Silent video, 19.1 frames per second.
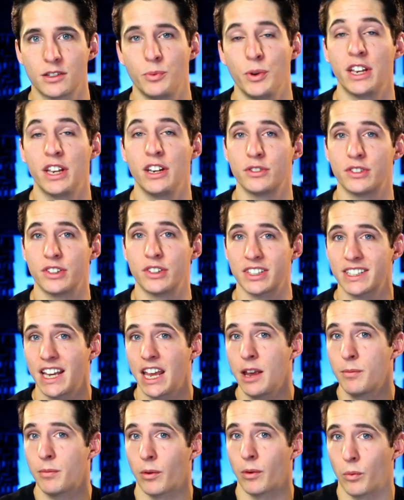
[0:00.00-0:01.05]
We can use the
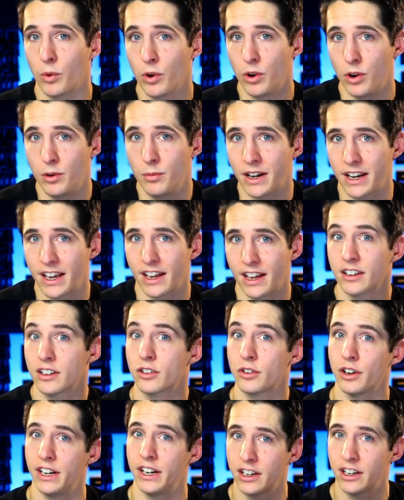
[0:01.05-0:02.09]
same room, again,
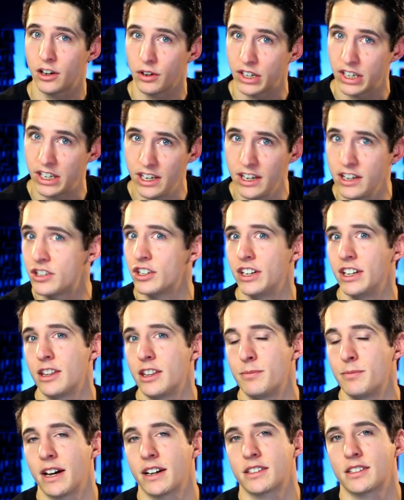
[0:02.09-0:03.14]
creating cohesion in the
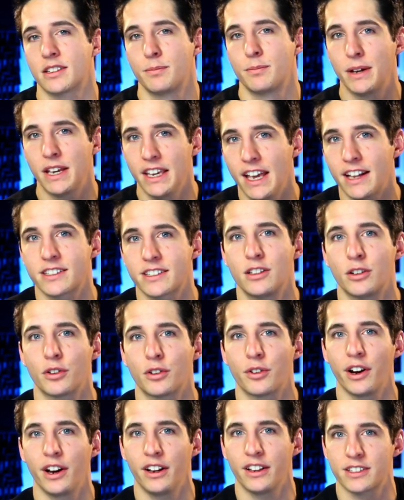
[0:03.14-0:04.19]
mix, but yet still
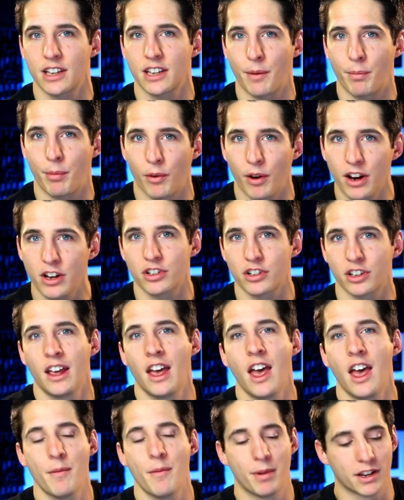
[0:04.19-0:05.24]
creating separation
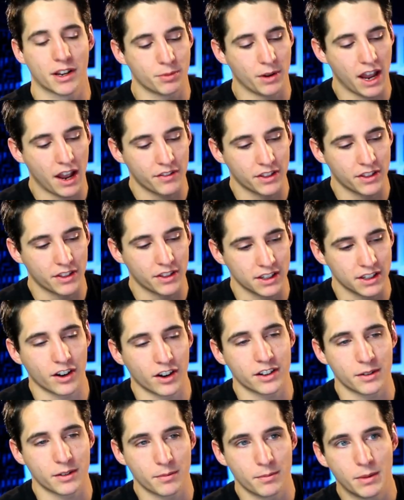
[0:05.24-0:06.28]
because we have these
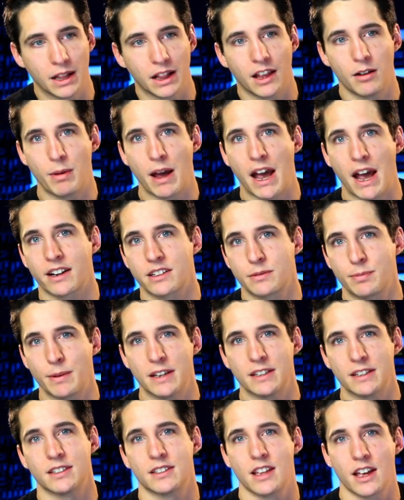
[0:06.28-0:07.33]
front, middle, and back
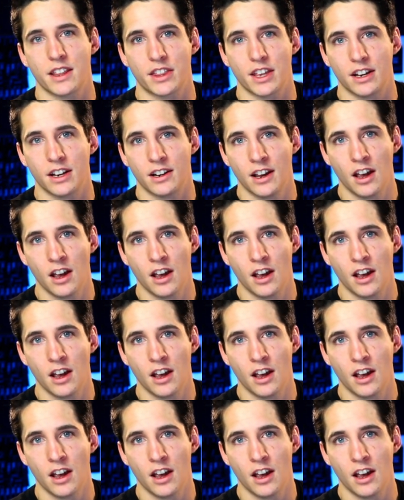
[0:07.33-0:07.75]
spaces that then